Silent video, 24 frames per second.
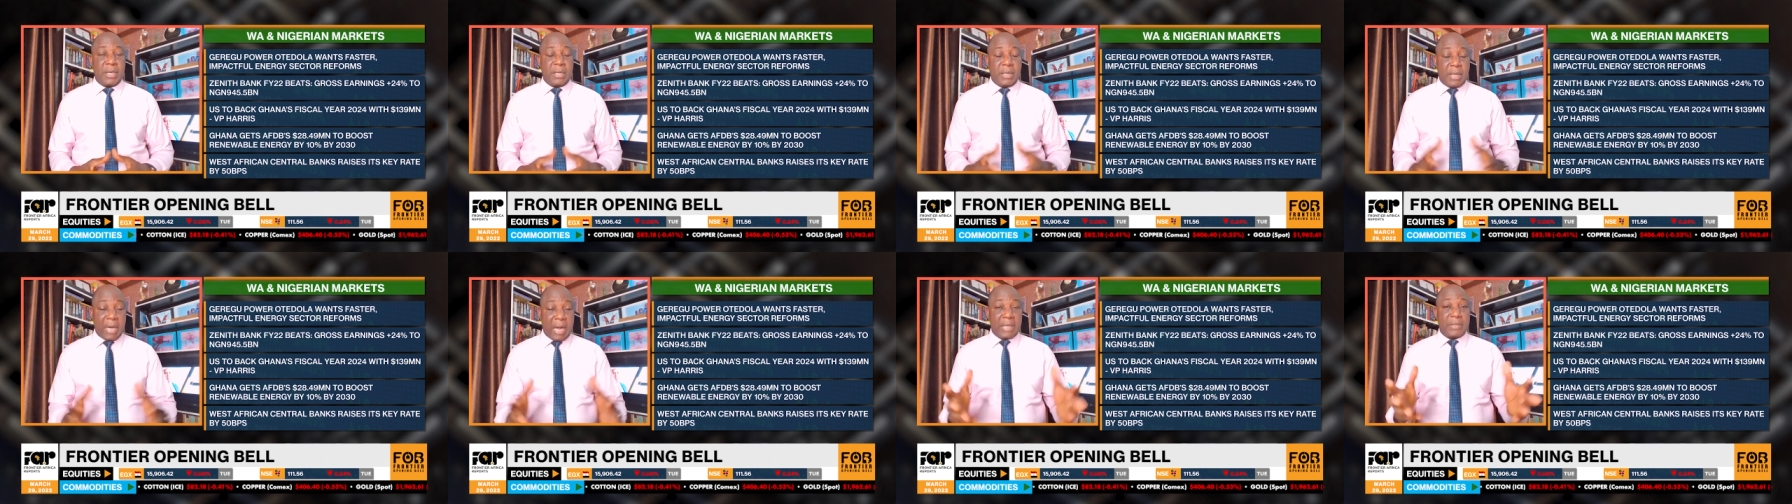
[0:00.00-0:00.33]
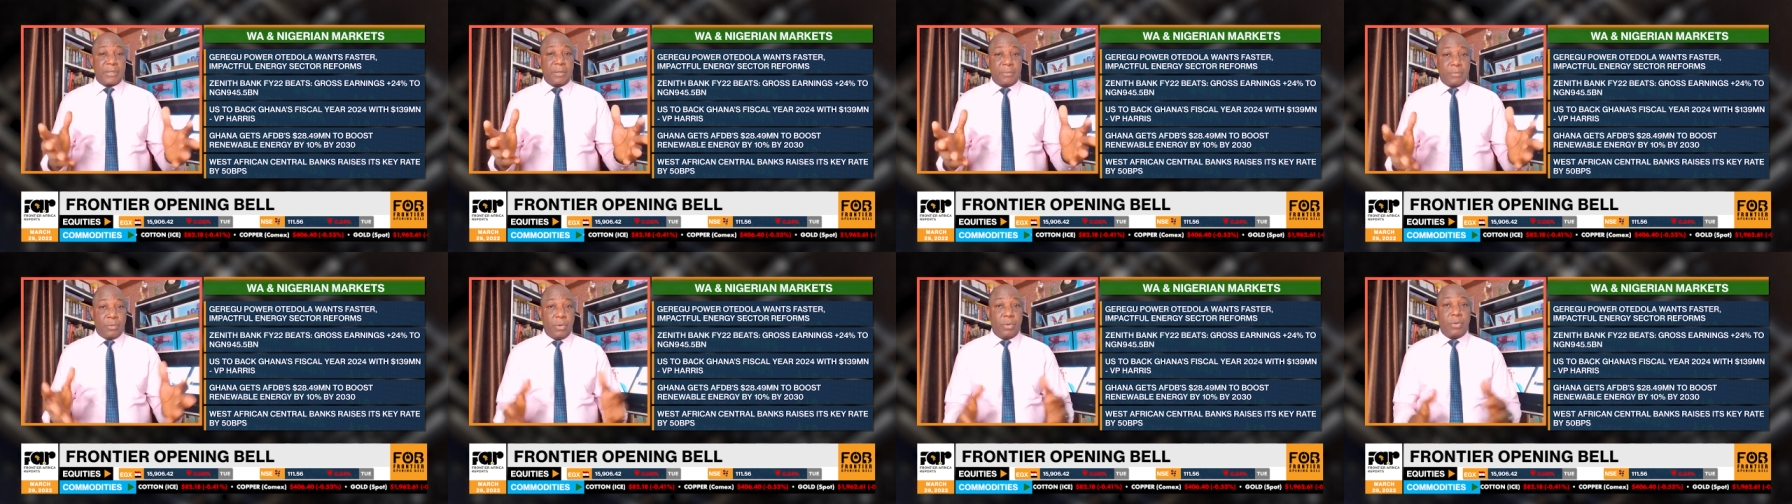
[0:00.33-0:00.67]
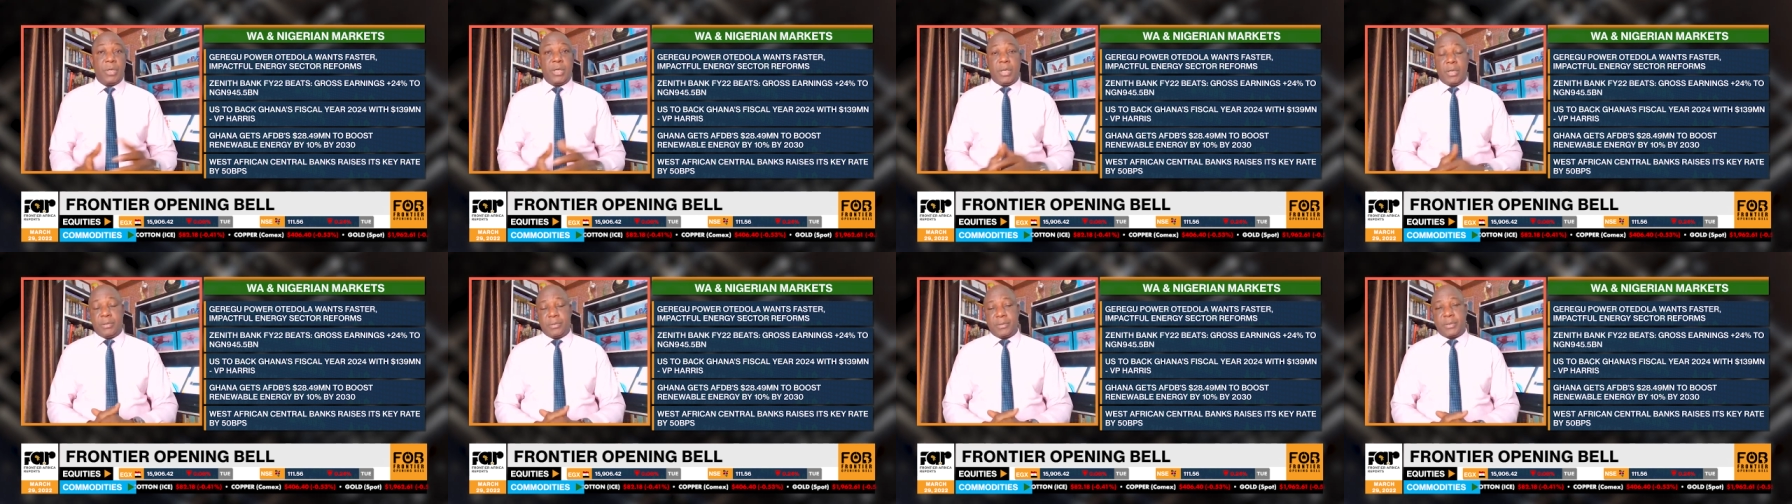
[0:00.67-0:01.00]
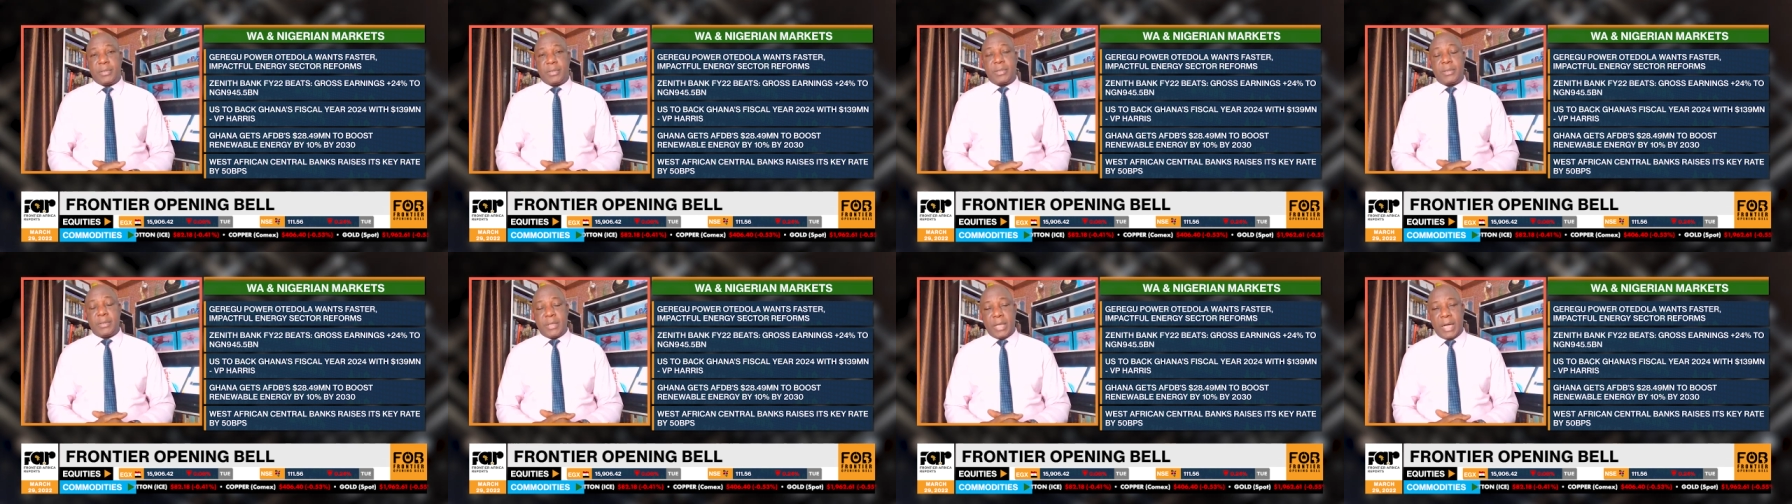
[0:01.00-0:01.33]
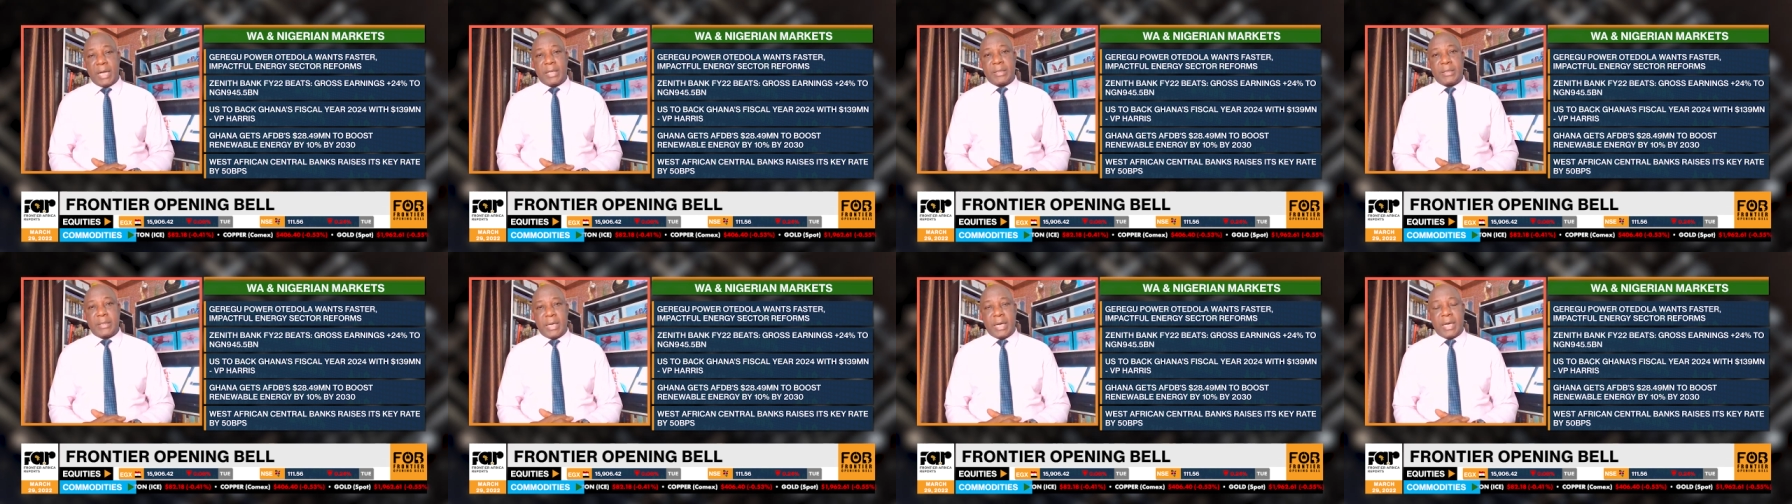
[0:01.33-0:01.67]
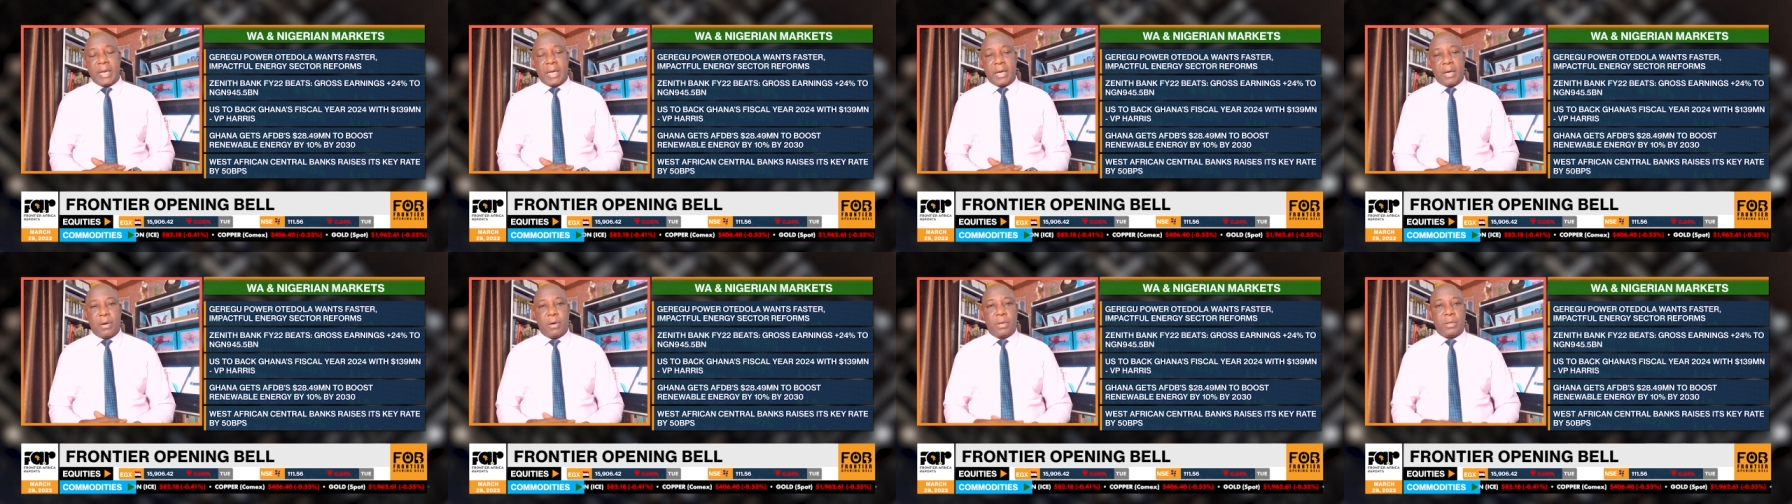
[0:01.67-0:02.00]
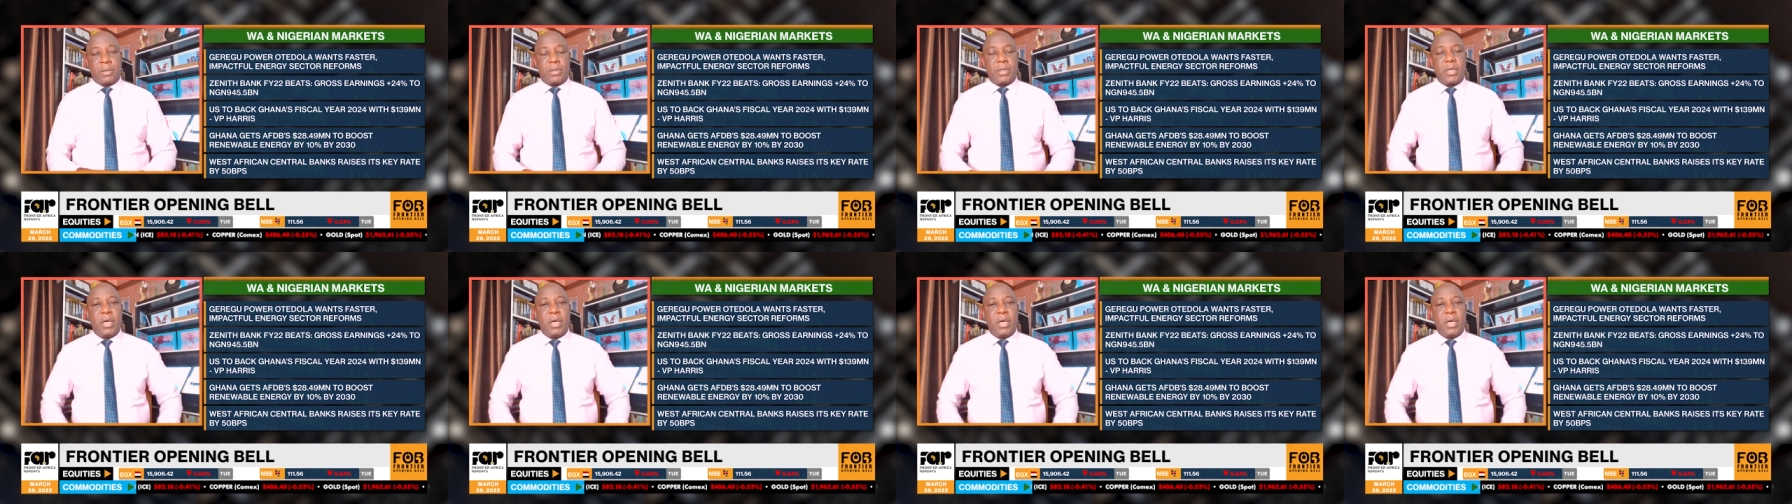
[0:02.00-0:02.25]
And that's some good news that Ghana got